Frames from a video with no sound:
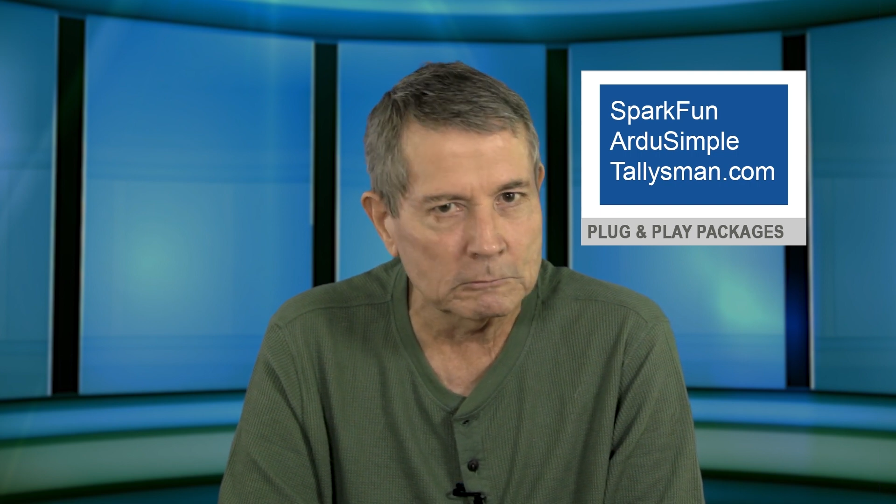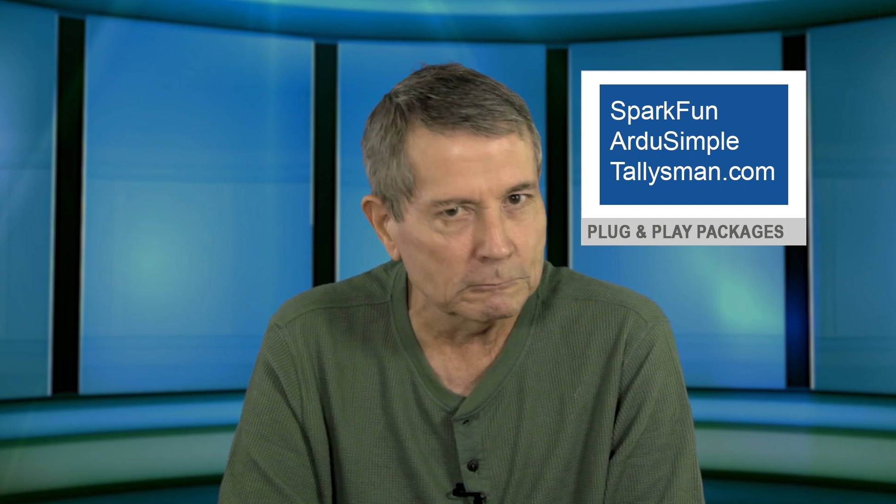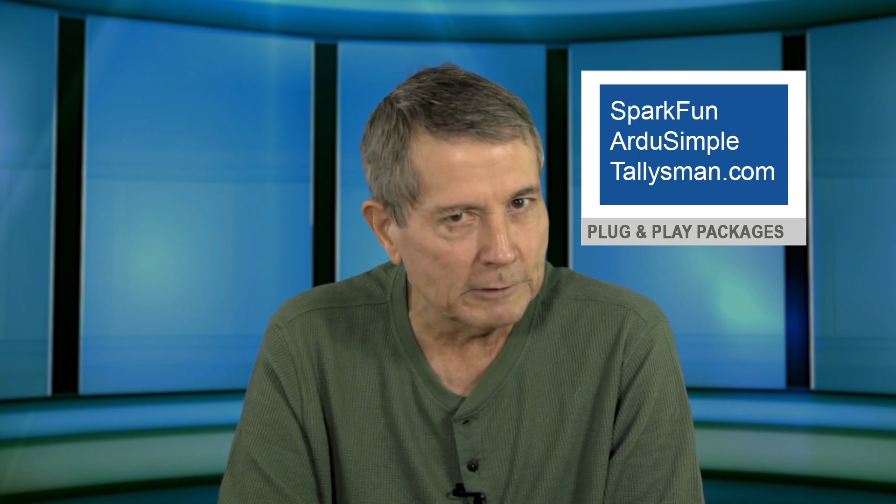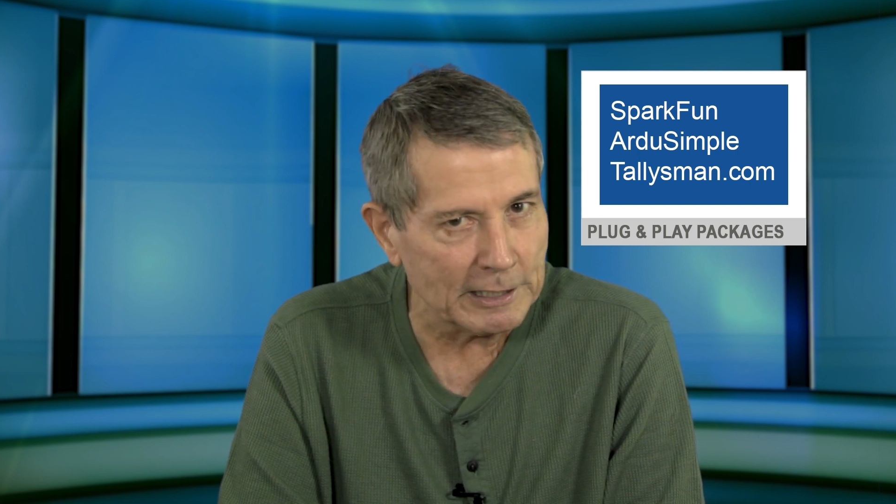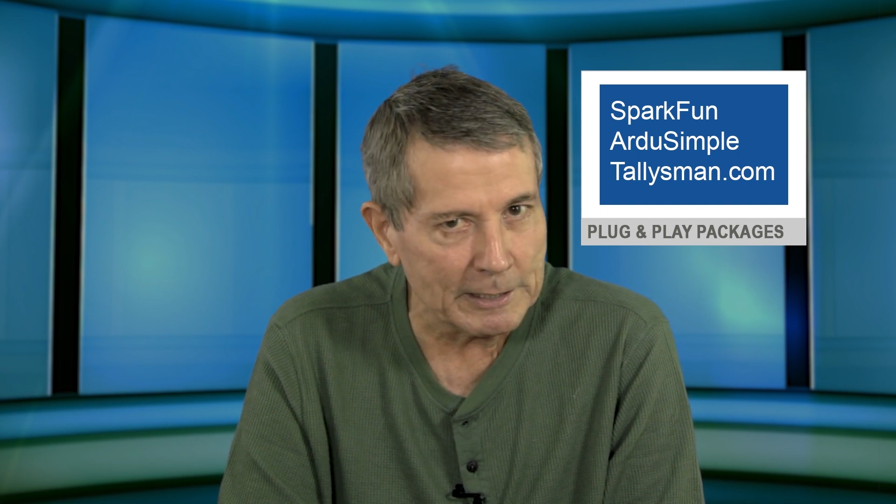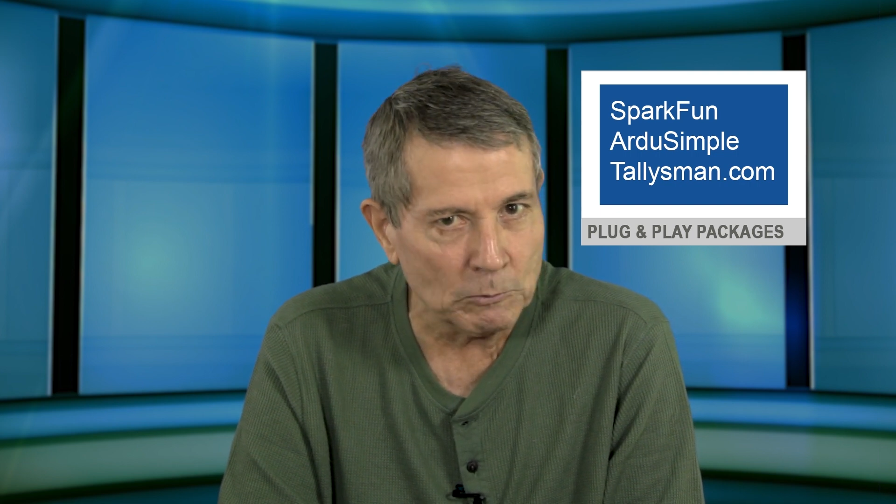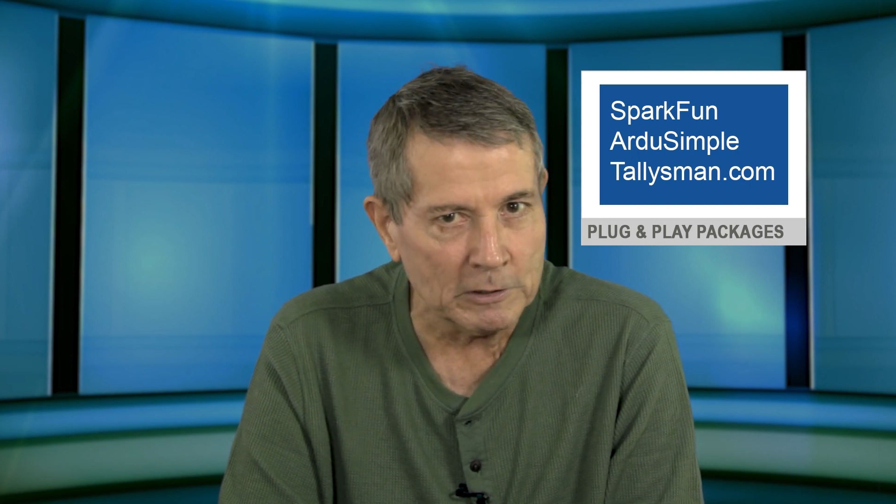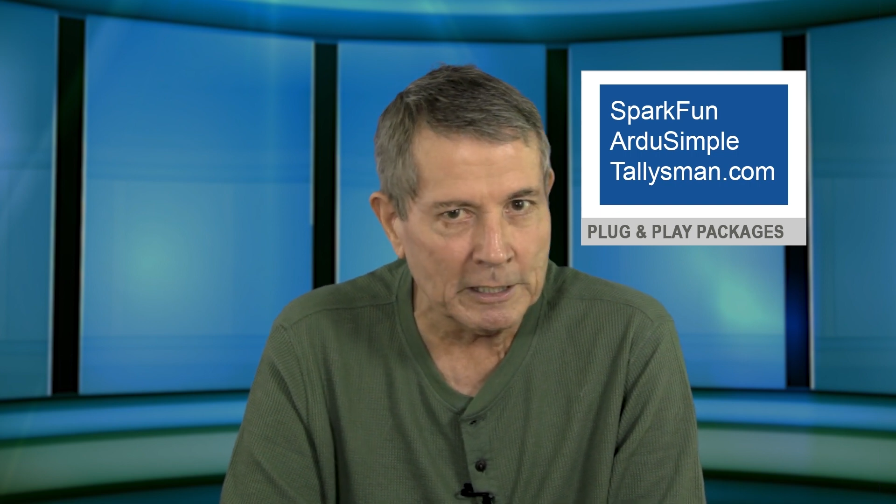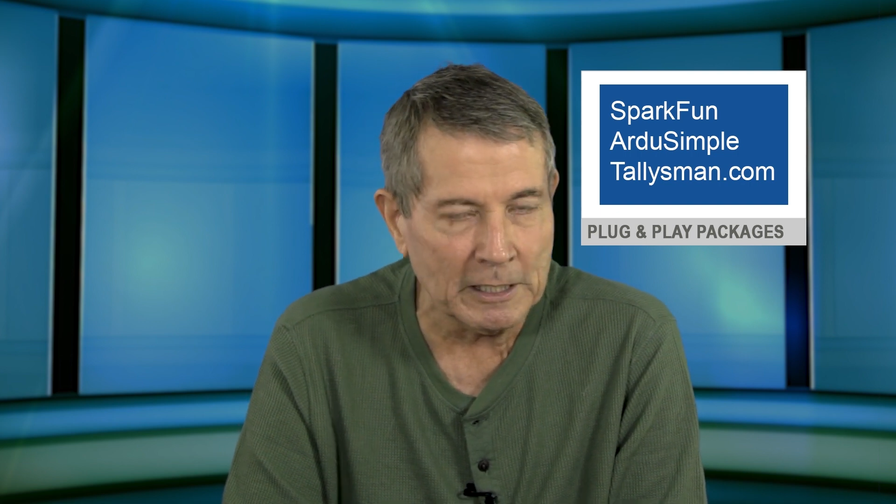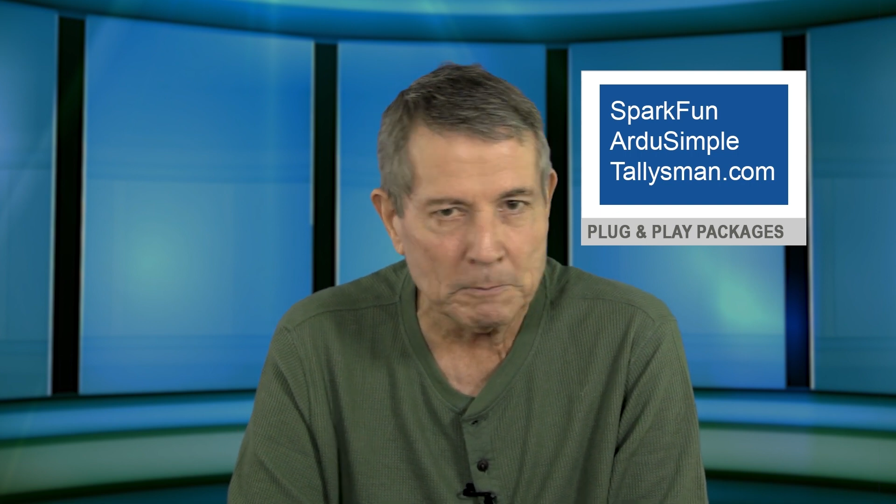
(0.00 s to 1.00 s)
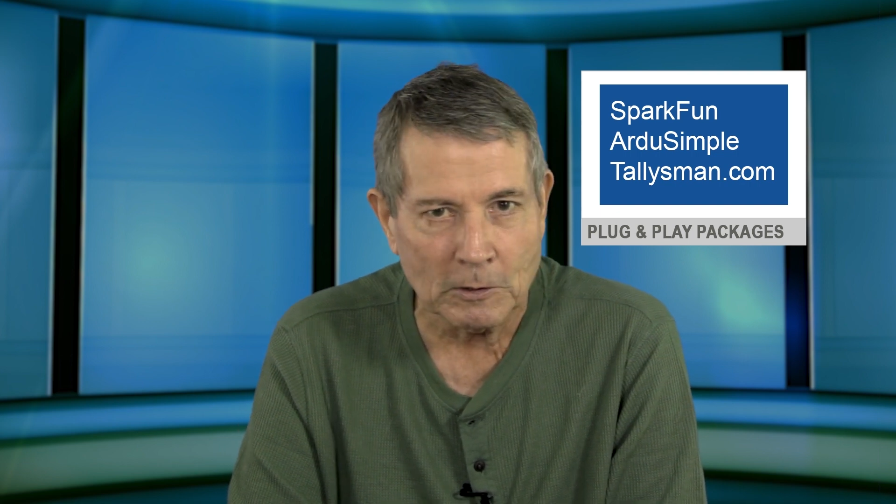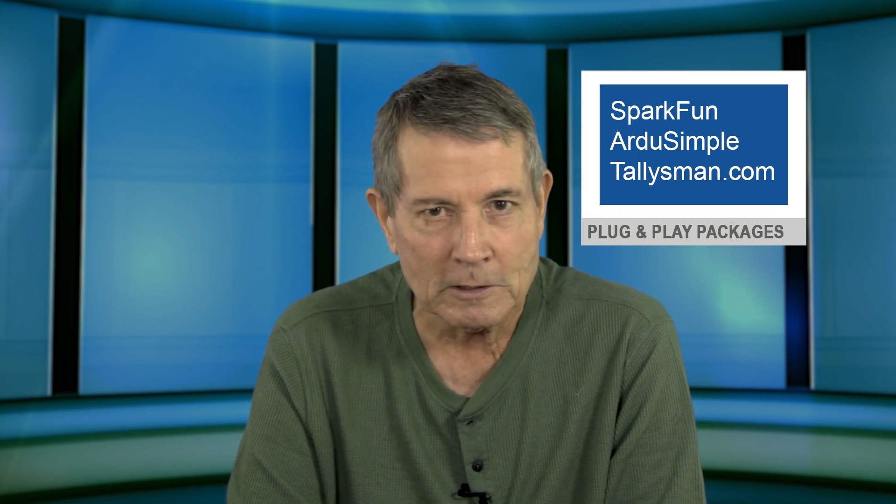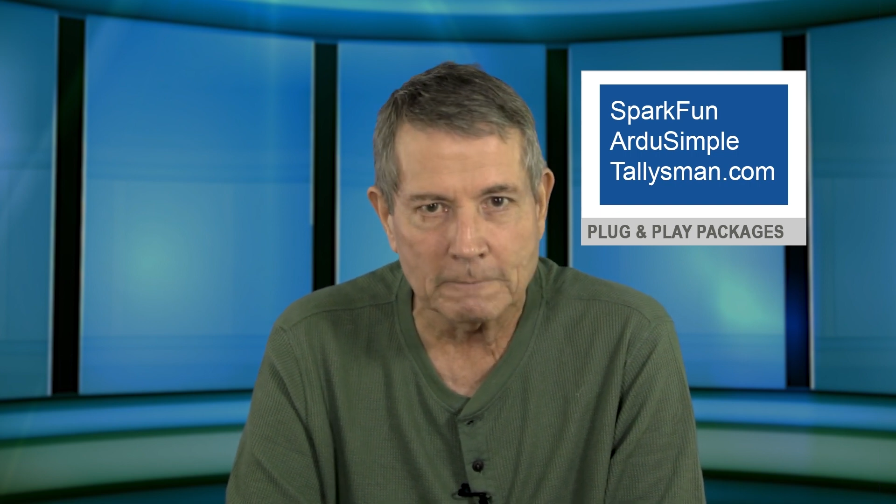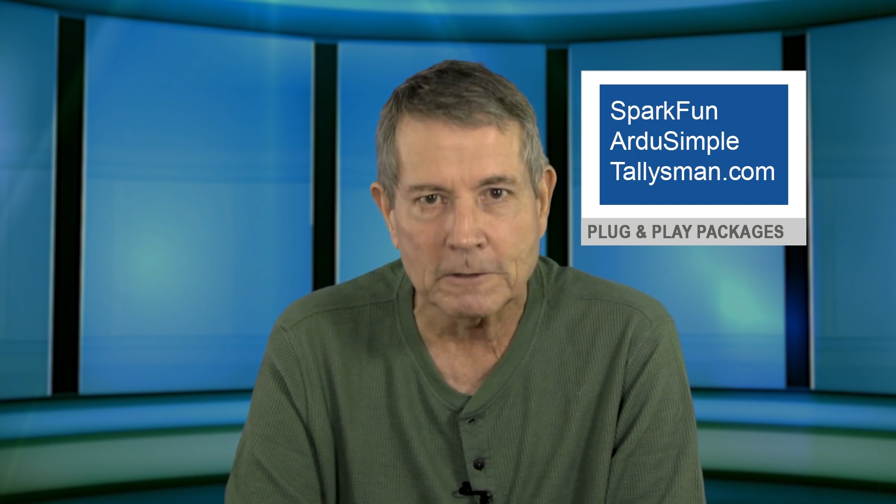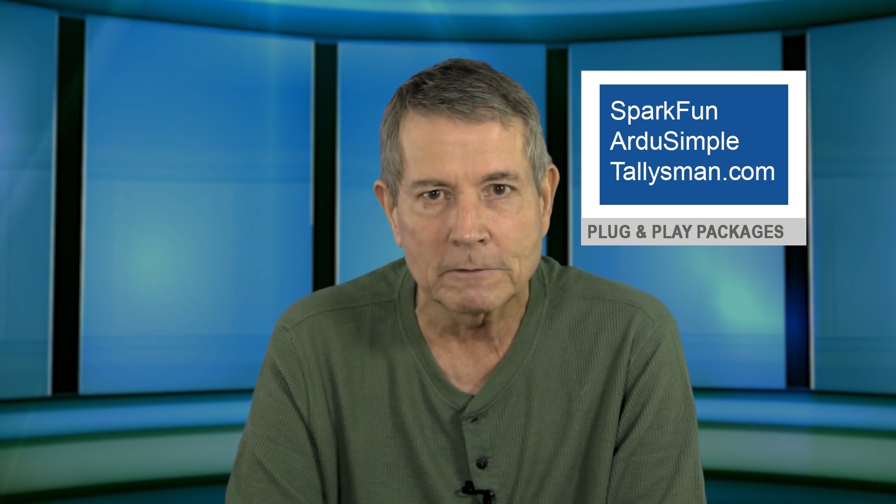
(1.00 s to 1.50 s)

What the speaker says: really want any part of